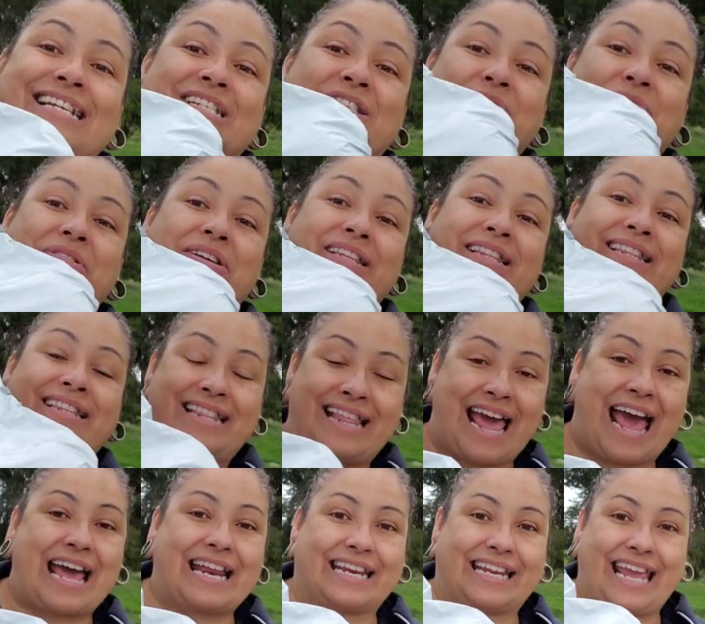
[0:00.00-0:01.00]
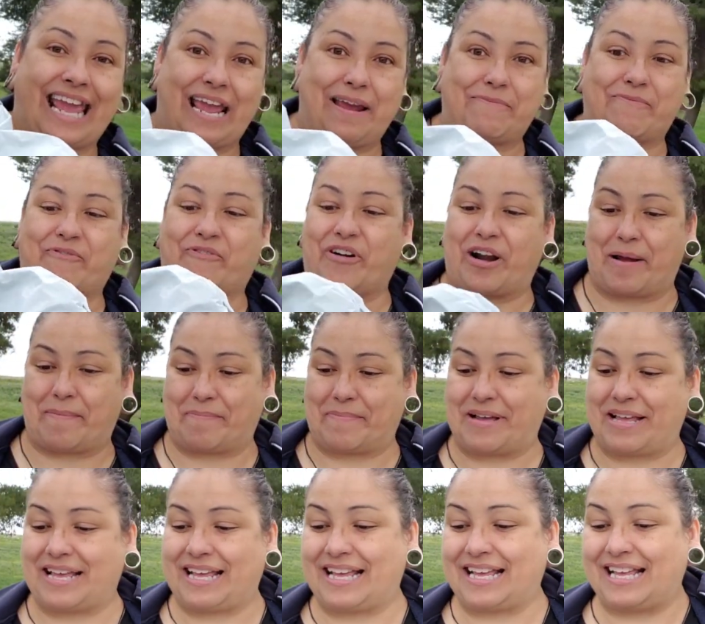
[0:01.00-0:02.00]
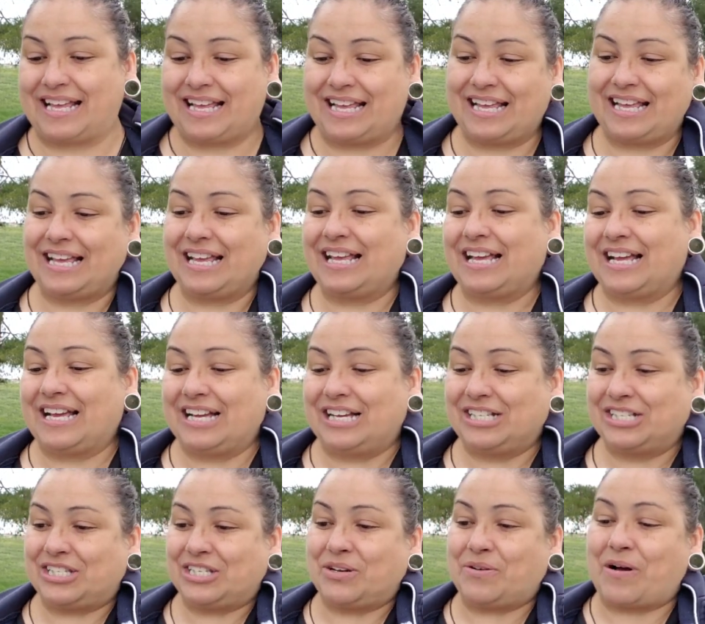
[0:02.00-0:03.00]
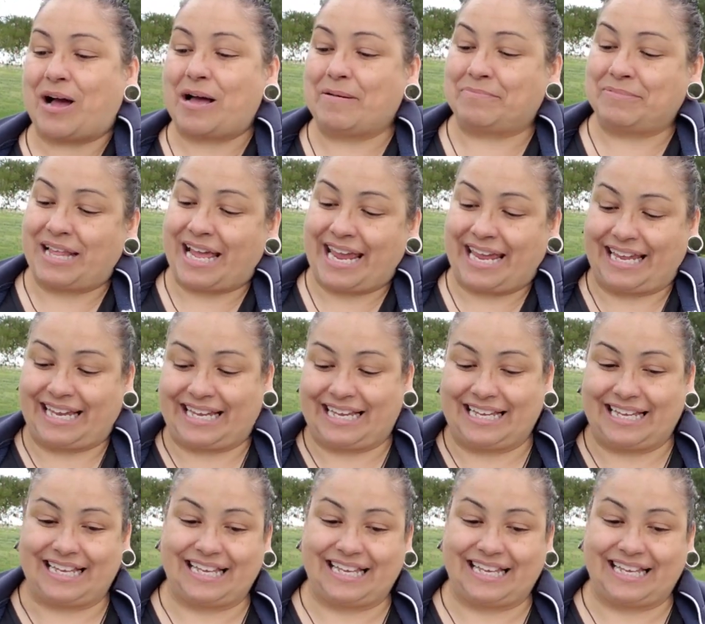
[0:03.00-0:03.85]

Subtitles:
is where that came from. So I'm like,